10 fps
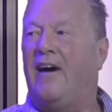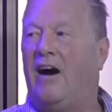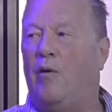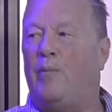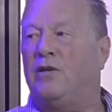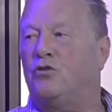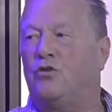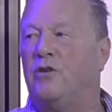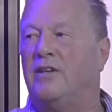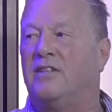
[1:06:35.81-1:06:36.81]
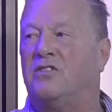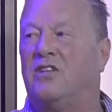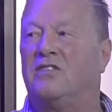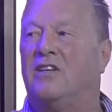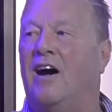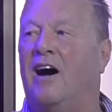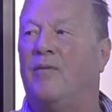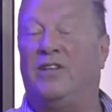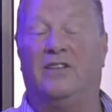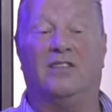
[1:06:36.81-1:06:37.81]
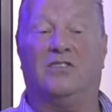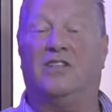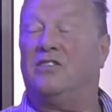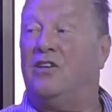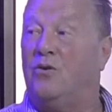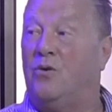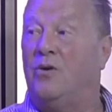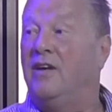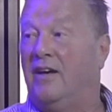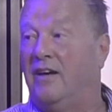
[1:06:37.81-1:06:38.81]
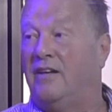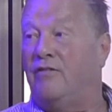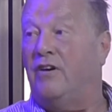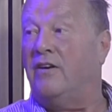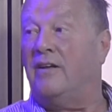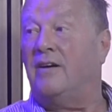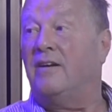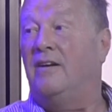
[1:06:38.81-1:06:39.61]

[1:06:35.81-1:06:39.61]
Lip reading: I'll make sure that this doesn't happen and this doesn't go any further.